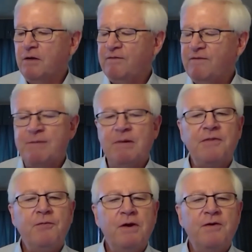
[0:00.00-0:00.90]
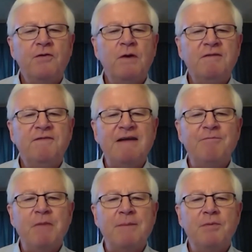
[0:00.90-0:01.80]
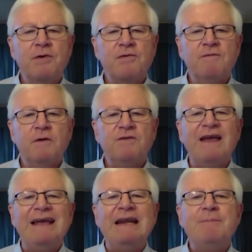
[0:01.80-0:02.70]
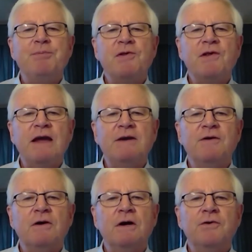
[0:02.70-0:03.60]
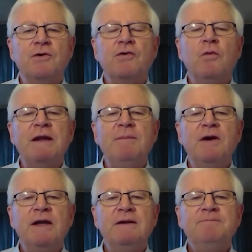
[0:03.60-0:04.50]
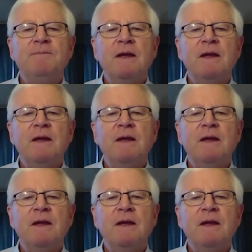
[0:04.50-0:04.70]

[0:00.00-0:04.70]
uh, we've got about 325 members, of which 80% are under 20 million